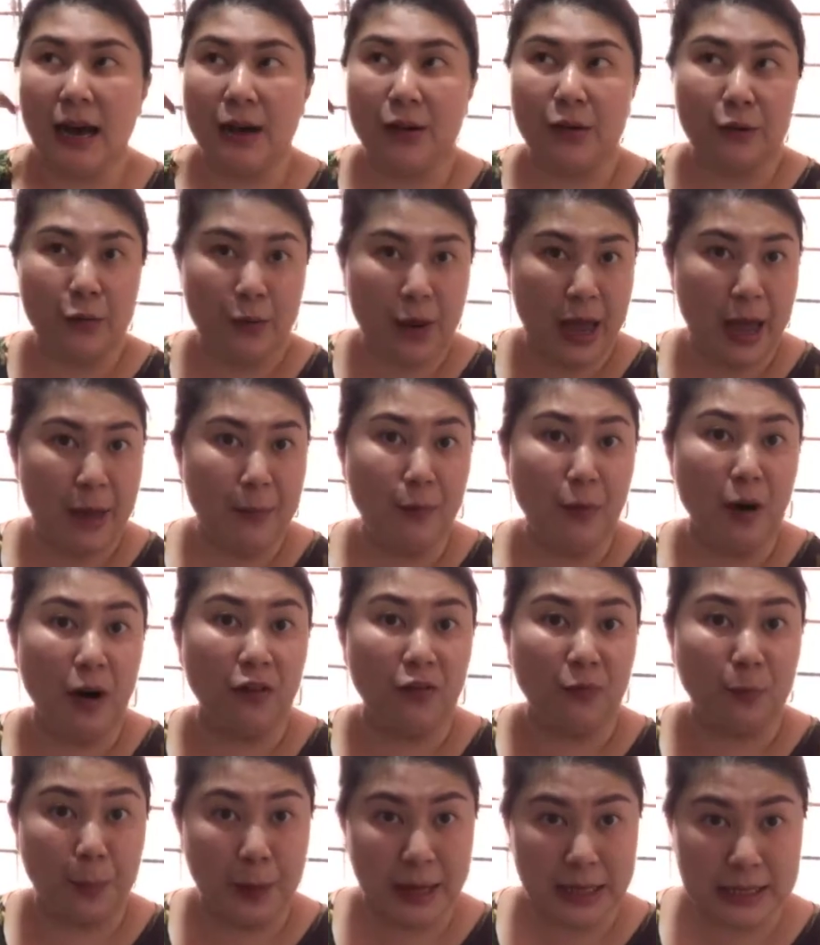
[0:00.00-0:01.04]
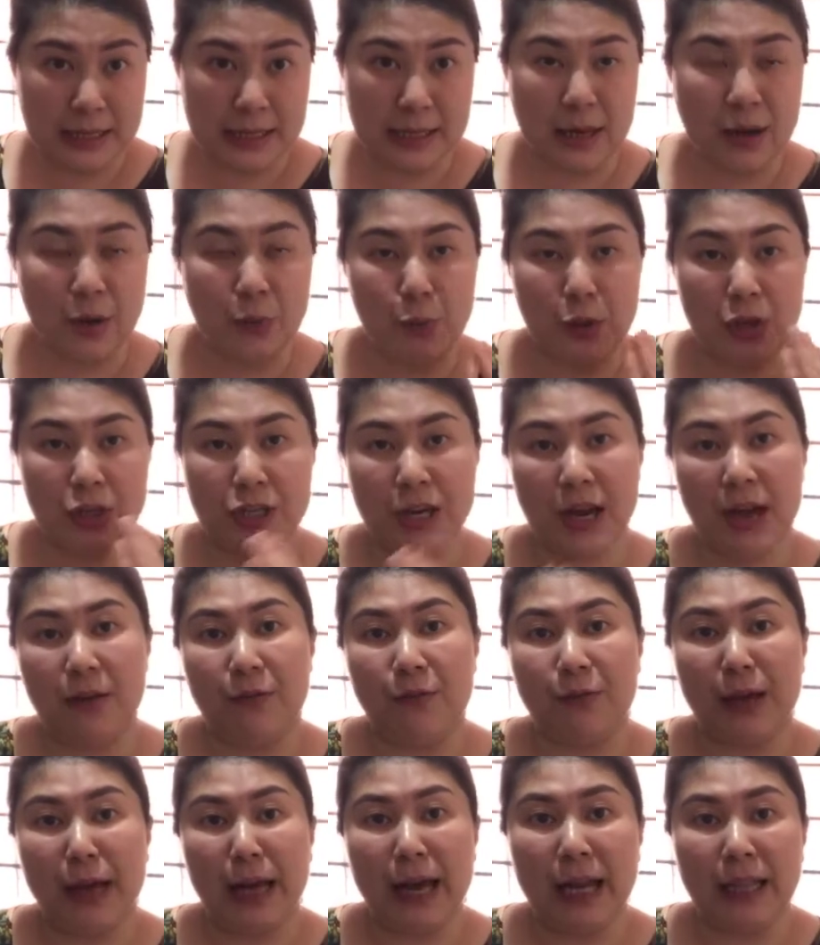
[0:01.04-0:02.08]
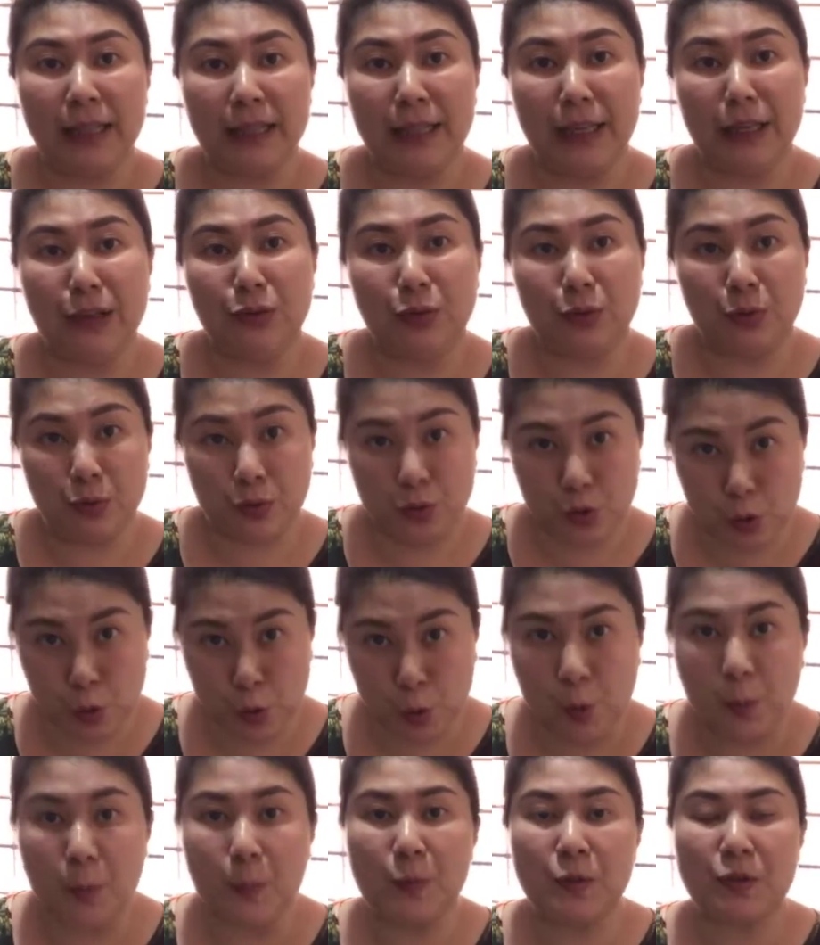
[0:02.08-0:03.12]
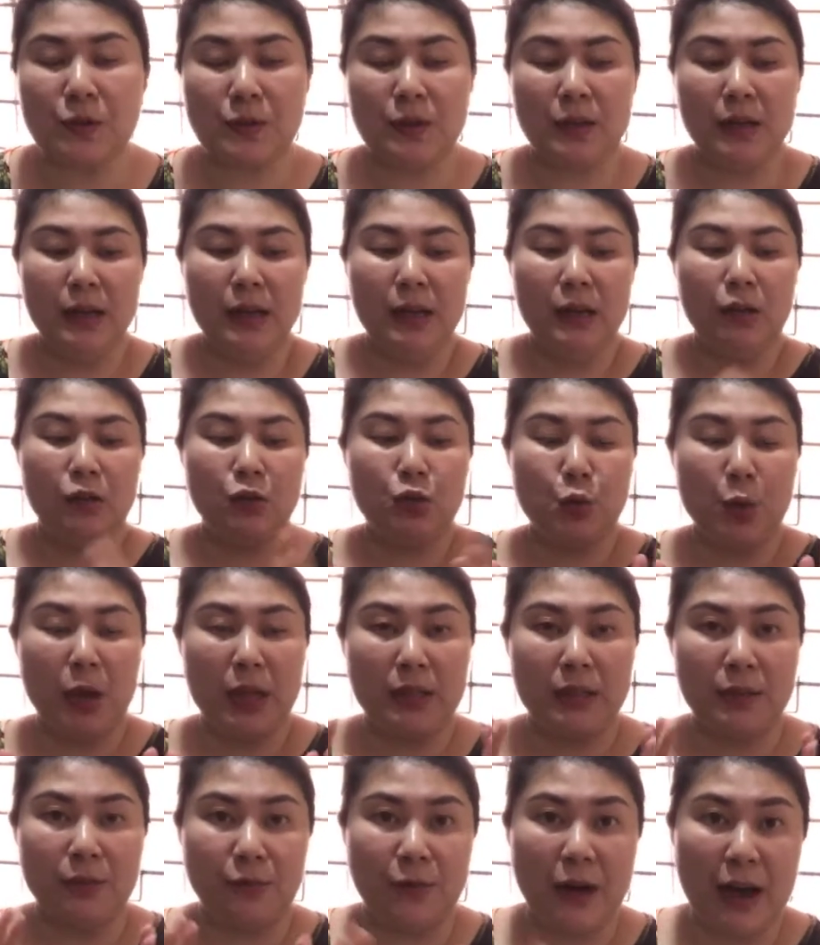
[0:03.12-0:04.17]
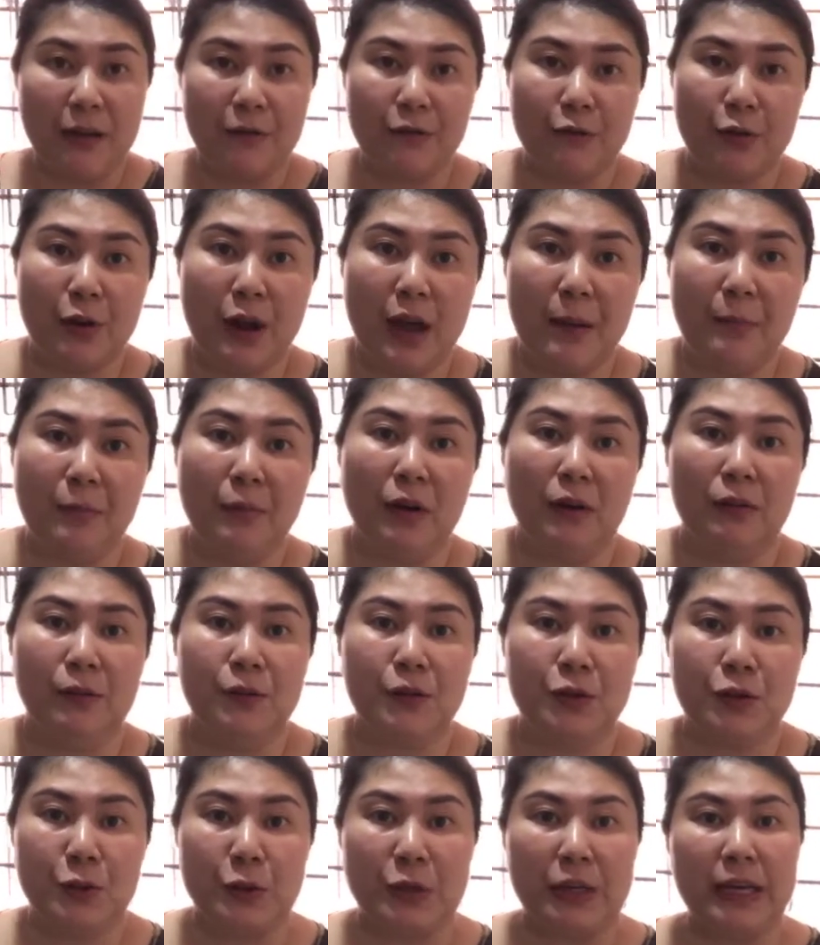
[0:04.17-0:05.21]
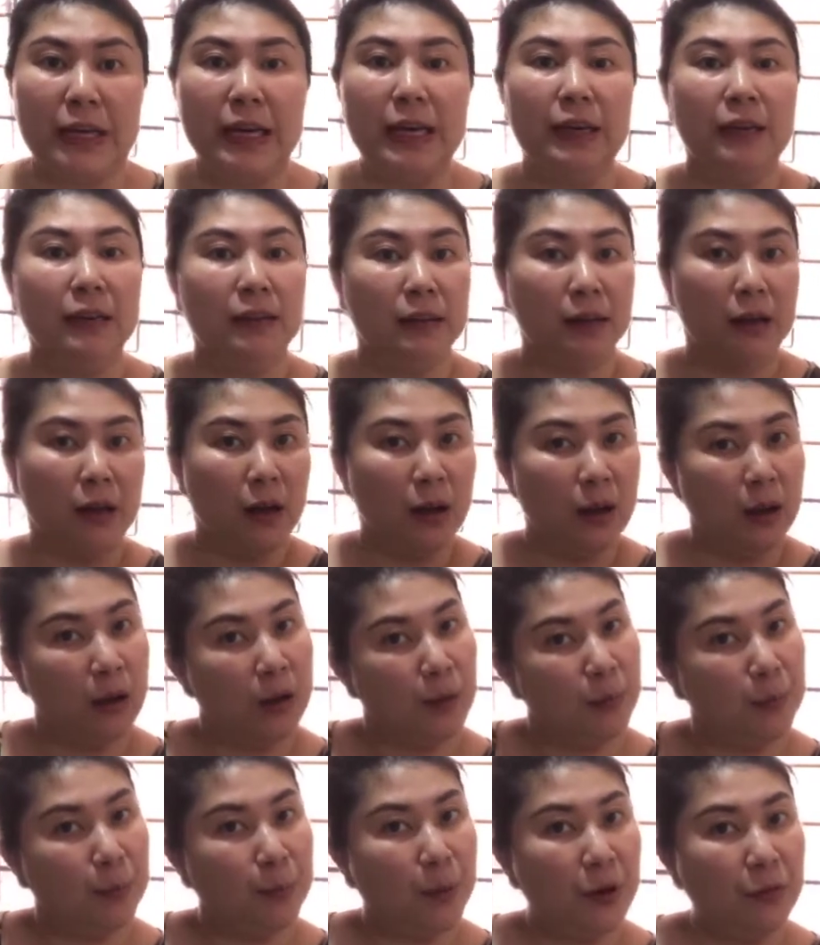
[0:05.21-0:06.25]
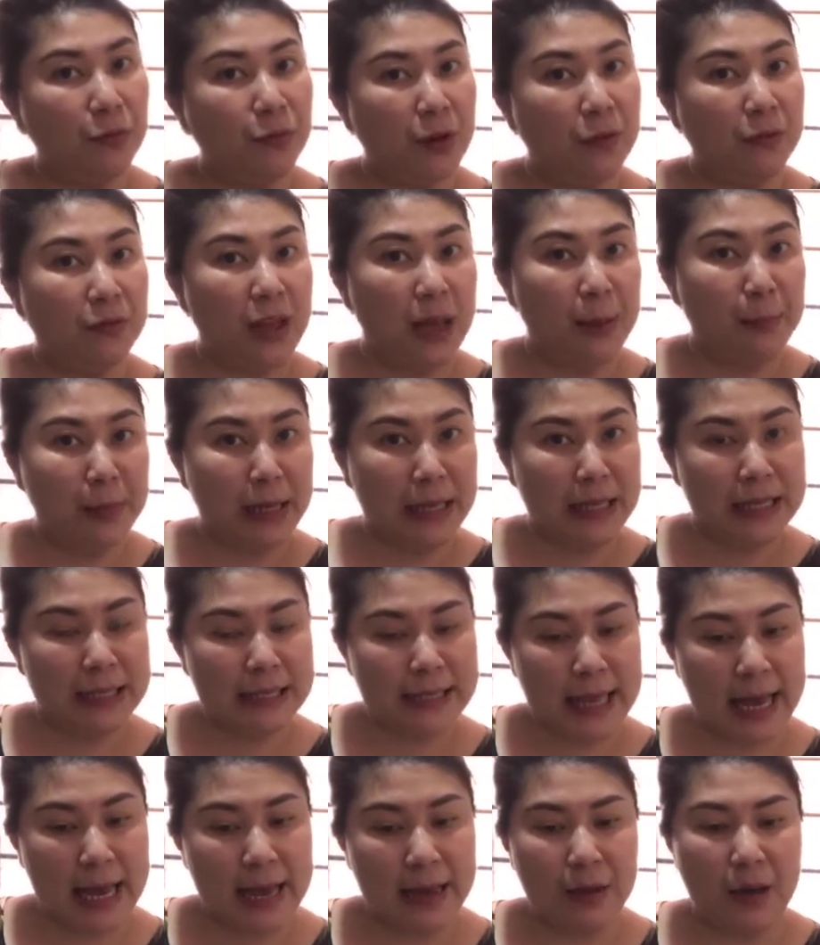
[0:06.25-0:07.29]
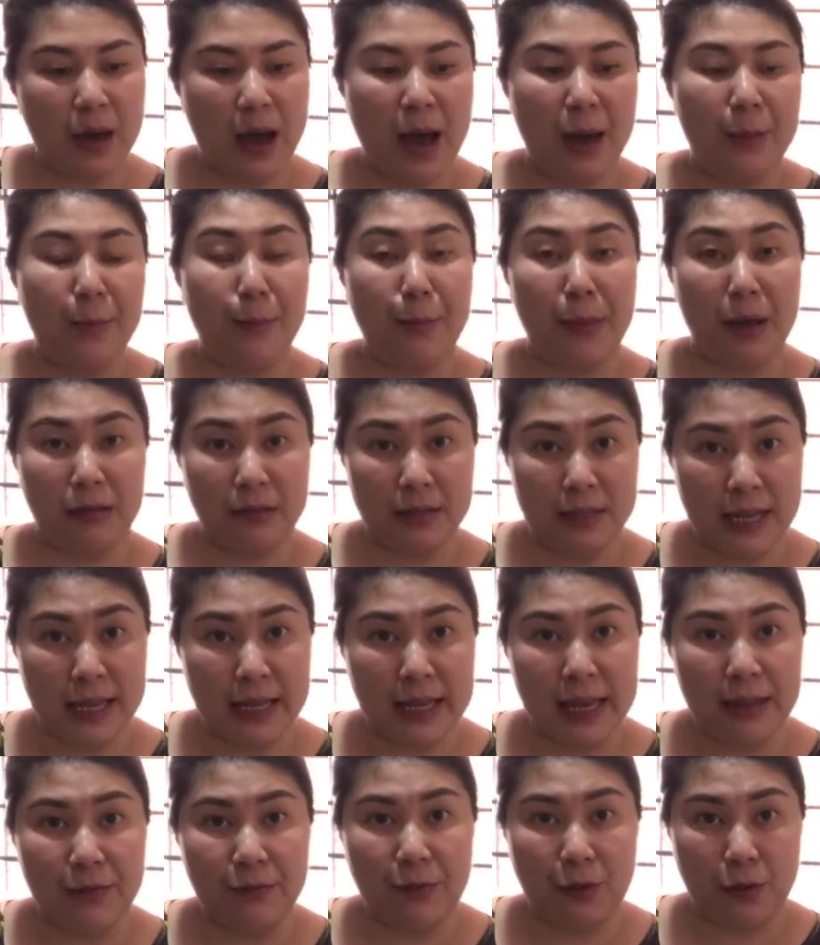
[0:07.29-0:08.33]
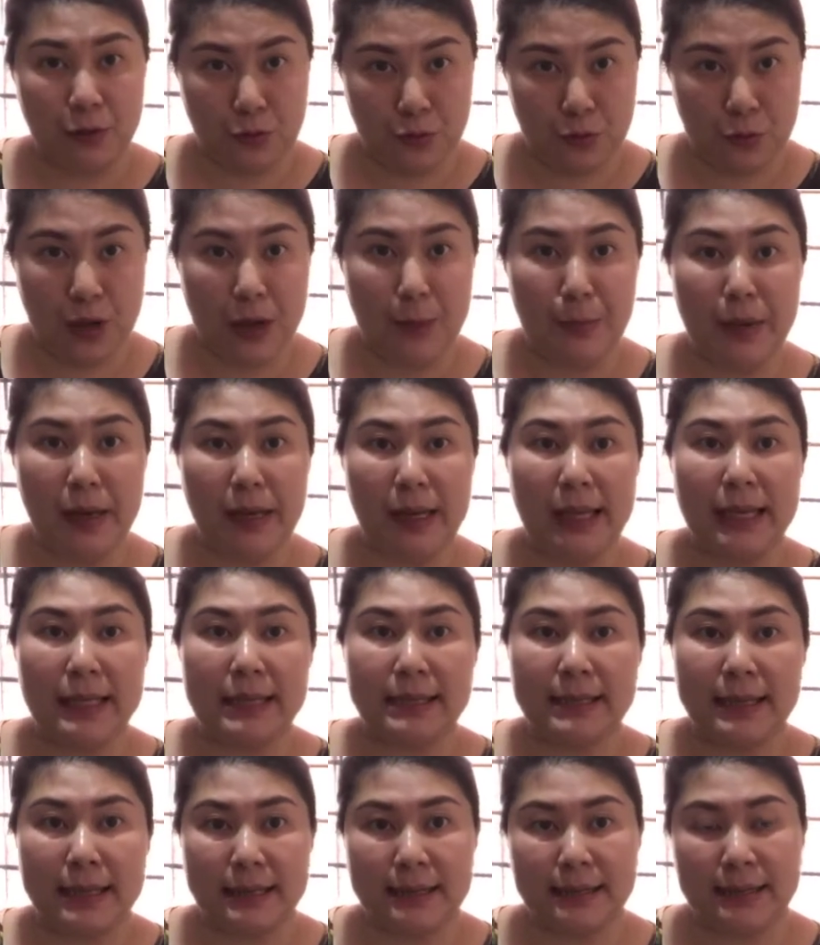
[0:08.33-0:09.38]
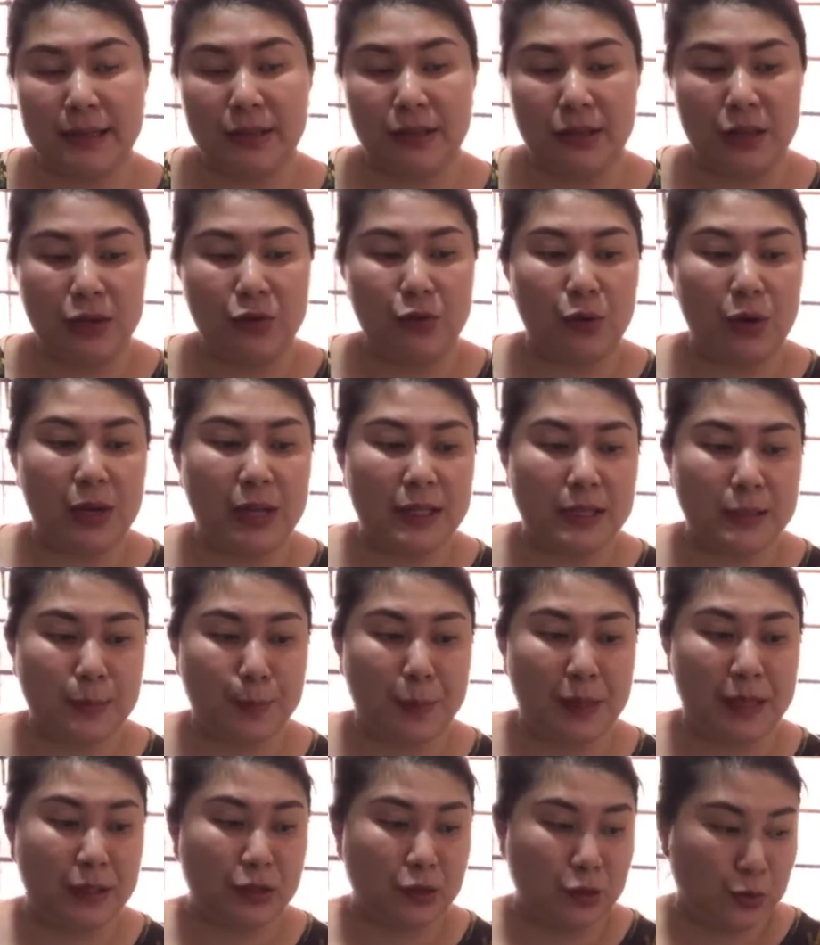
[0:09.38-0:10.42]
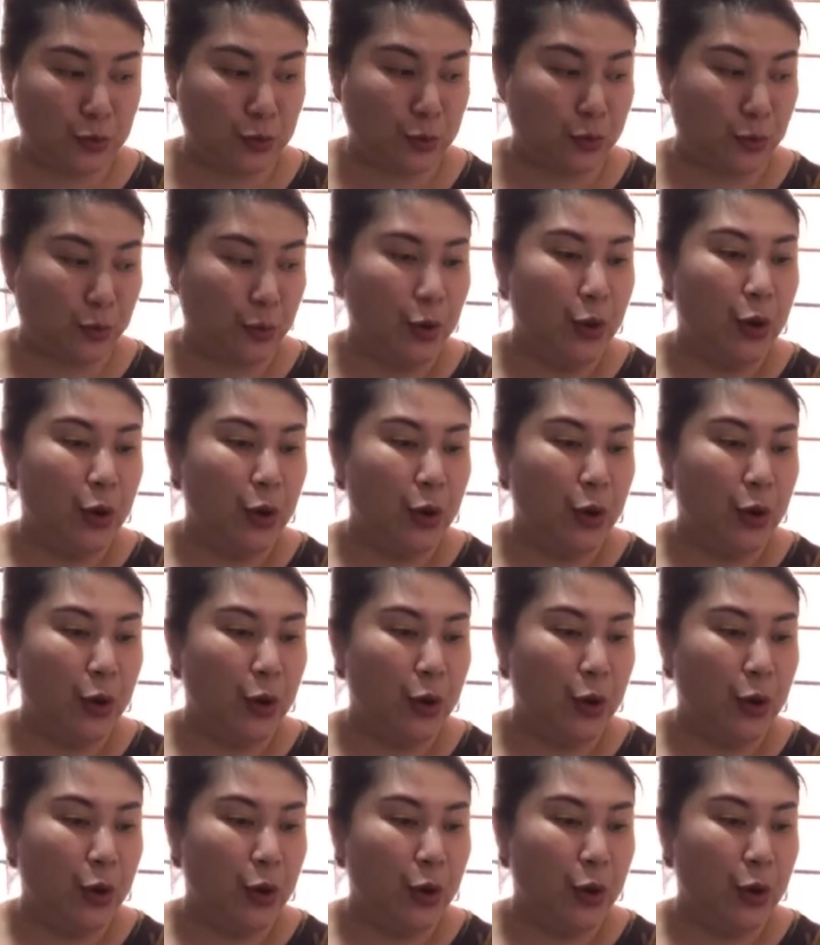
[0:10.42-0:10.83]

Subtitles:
gram of butter, which I've cut into cubes, 25 gram of sugar, both of them inside. I'm melting it for 3 minutes, 60 degrees, speed 2.